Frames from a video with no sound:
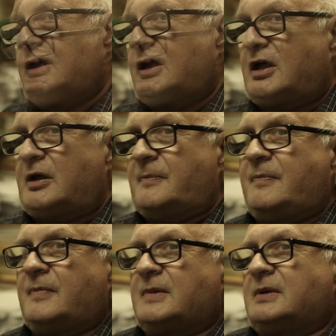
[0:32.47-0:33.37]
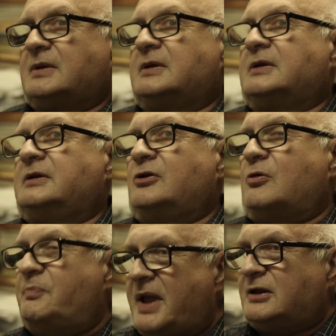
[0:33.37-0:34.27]
Um, you
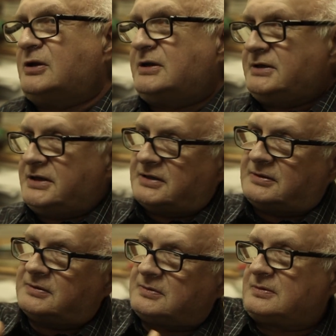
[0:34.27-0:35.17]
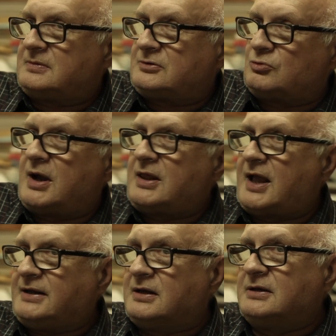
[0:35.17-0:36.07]
know, Bella in
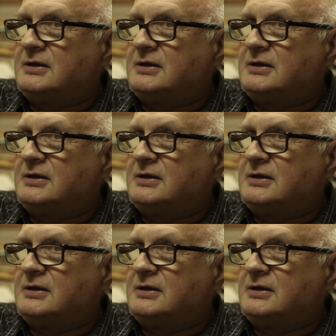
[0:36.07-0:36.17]
Twilight,